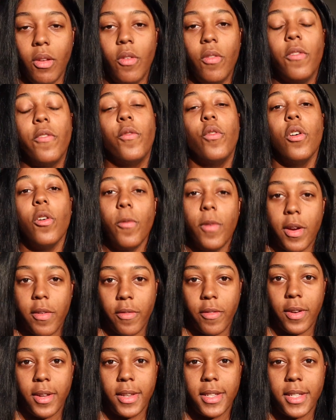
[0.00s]
for
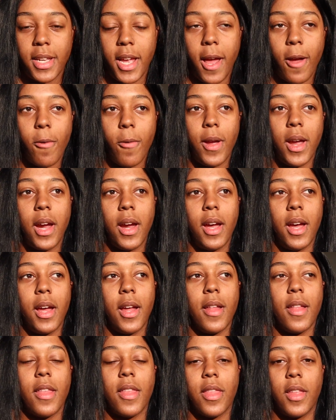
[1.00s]
reference, I wear
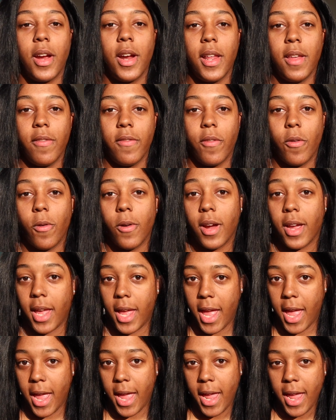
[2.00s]
a
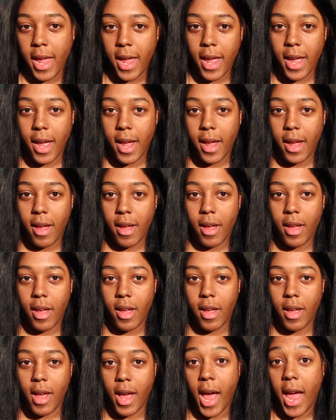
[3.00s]
34A.
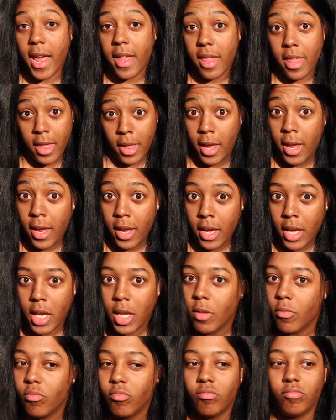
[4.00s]
I think
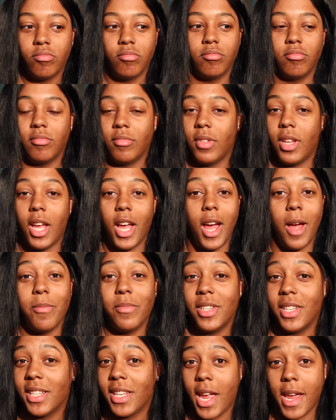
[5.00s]
I'm
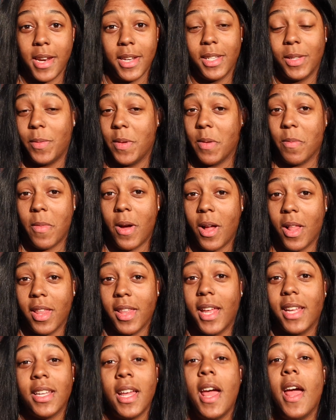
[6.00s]
just kind of
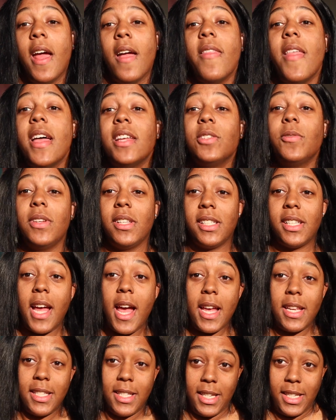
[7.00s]
spitballing. That's what
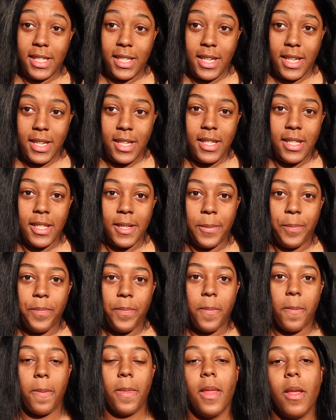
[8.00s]
size this is,
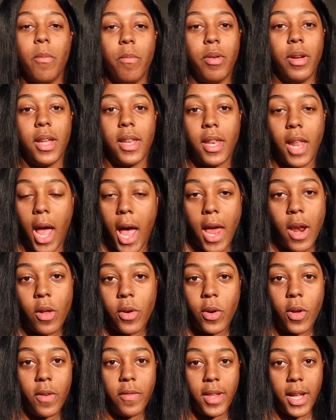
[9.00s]
but I don't
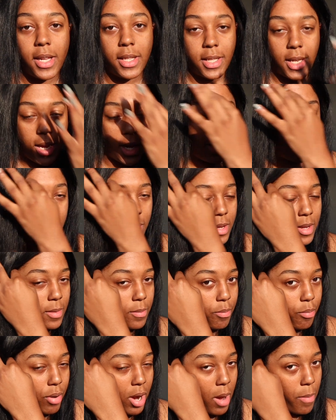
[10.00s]
know if that's like
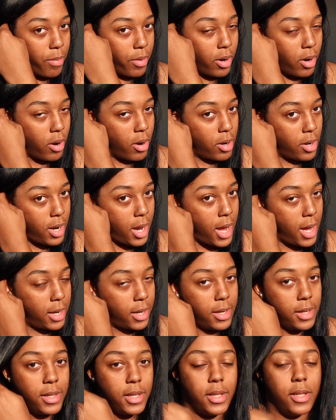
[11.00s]
proper or not,
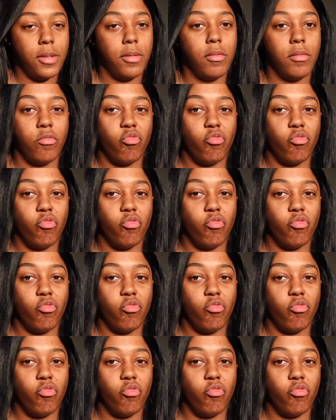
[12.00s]
because